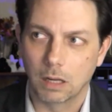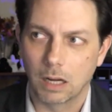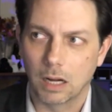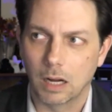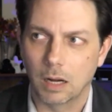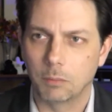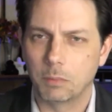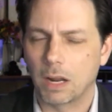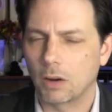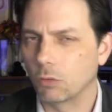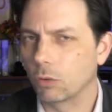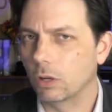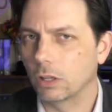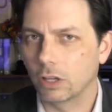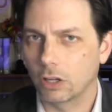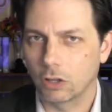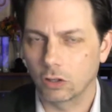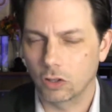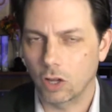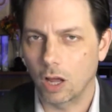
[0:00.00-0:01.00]
I'm not really
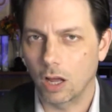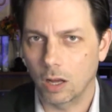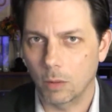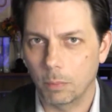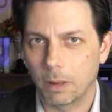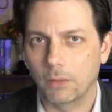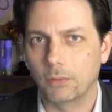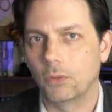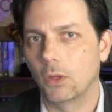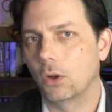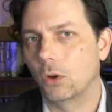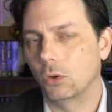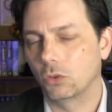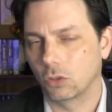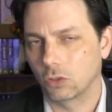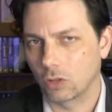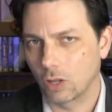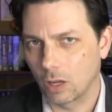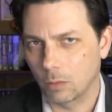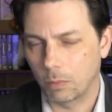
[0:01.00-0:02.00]
going to talk about those.
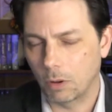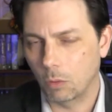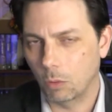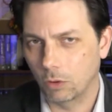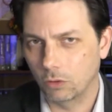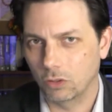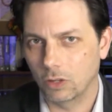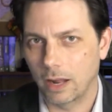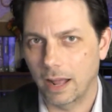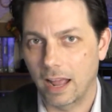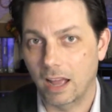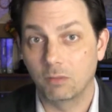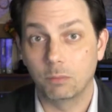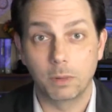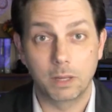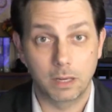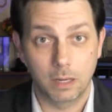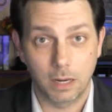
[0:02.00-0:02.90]
I'll talk about ones that I have been,